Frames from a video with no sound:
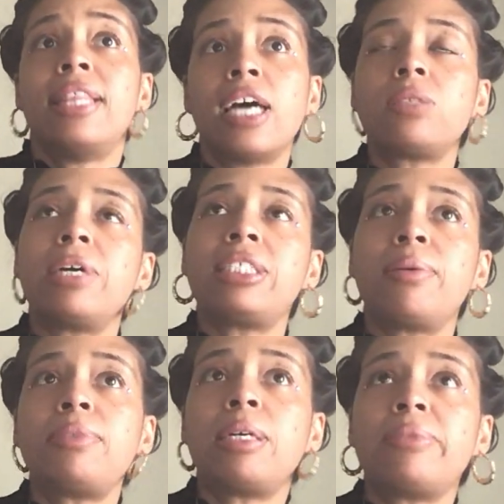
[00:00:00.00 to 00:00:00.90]
That's why
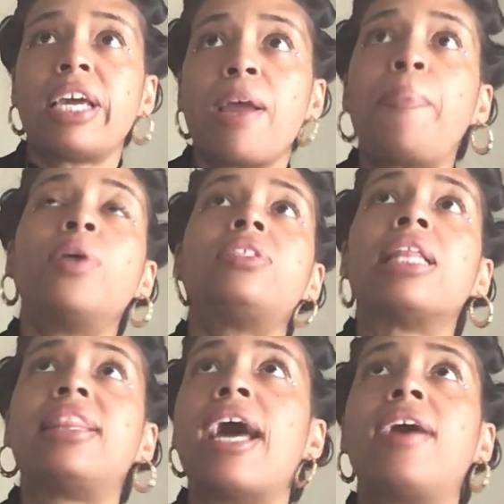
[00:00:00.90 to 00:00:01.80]
sometimes I can post
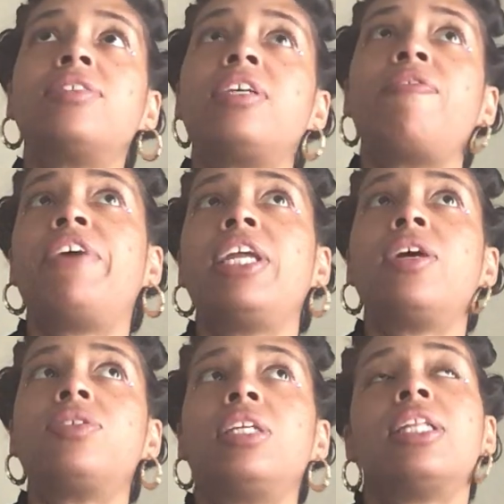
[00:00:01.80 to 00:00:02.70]
1,000
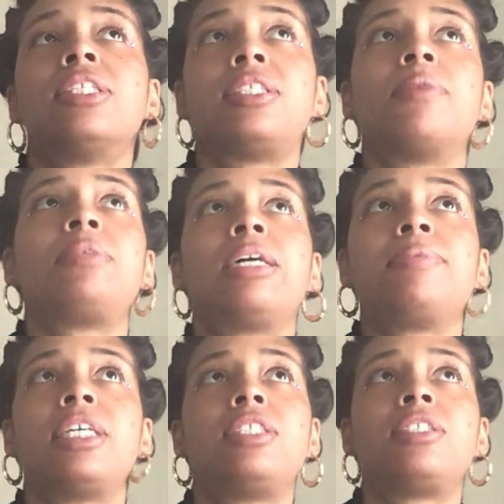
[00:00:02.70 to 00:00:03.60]
videos and then
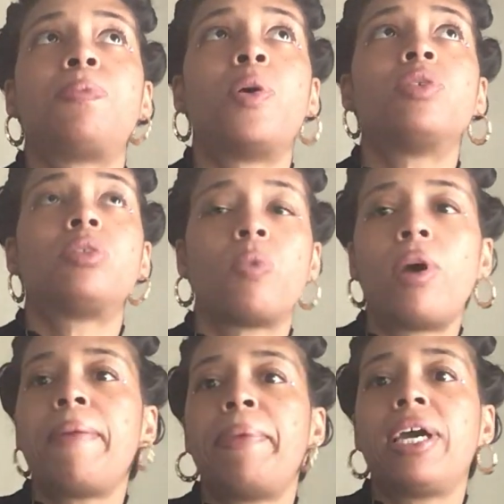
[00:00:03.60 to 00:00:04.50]
sometimes I just post
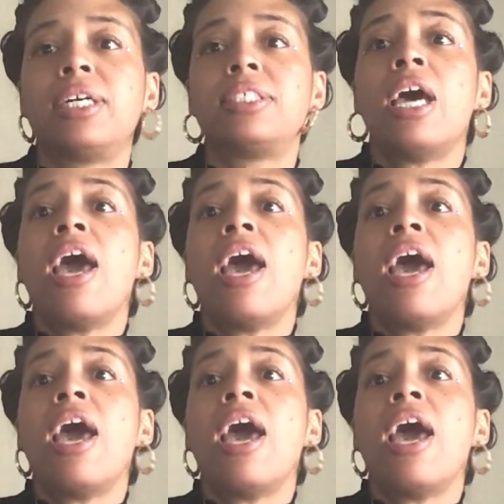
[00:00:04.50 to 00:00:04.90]
one, because